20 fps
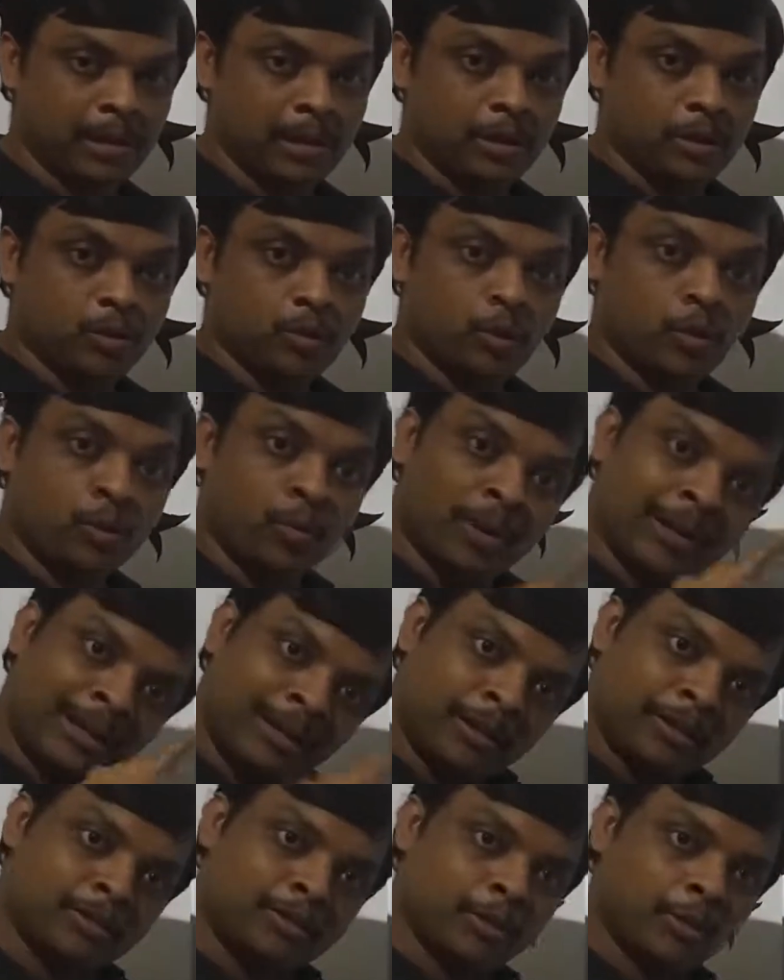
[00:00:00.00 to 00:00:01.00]
So 1
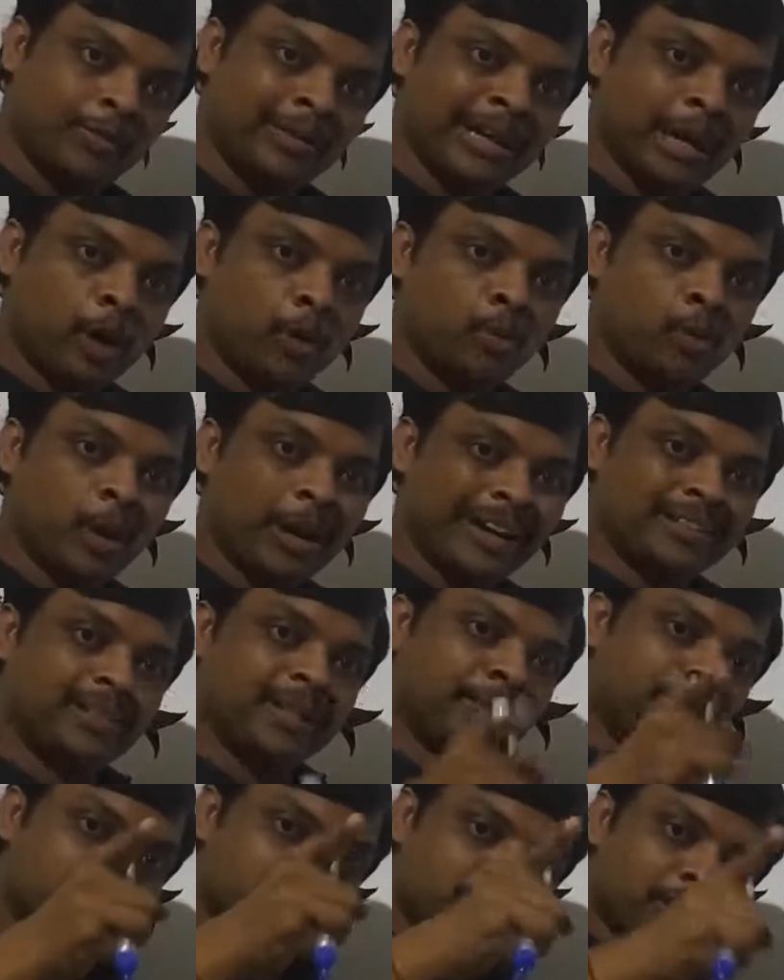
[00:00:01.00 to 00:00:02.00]
also we have to
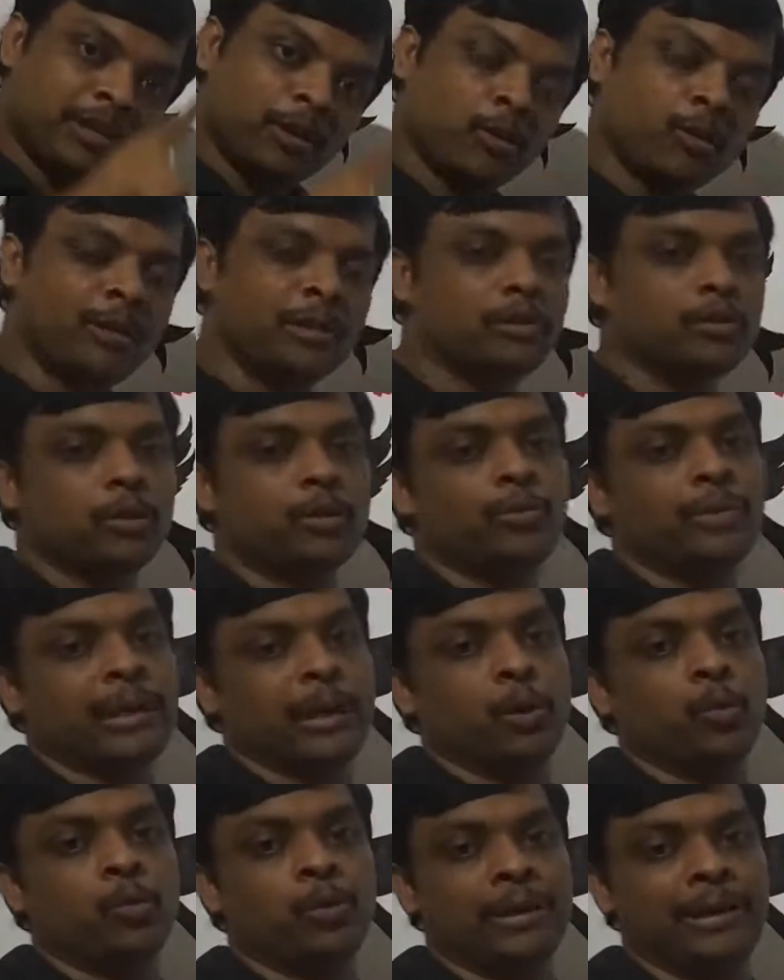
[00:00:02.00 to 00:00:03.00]
accept, 0 also we
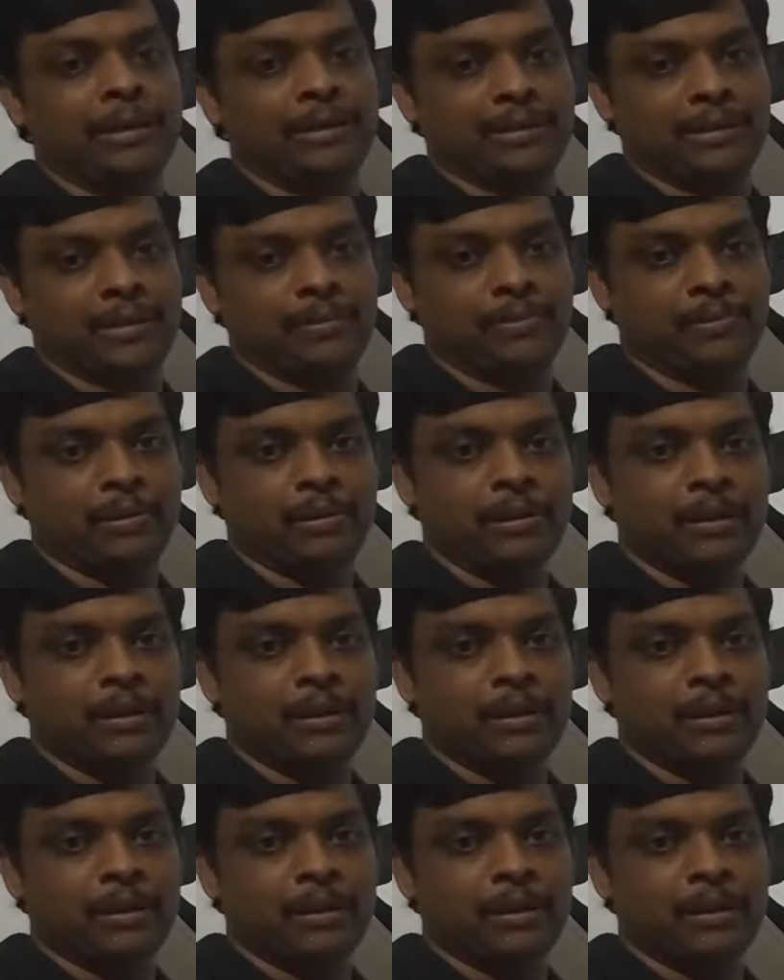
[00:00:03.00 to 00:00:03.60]
have to accept.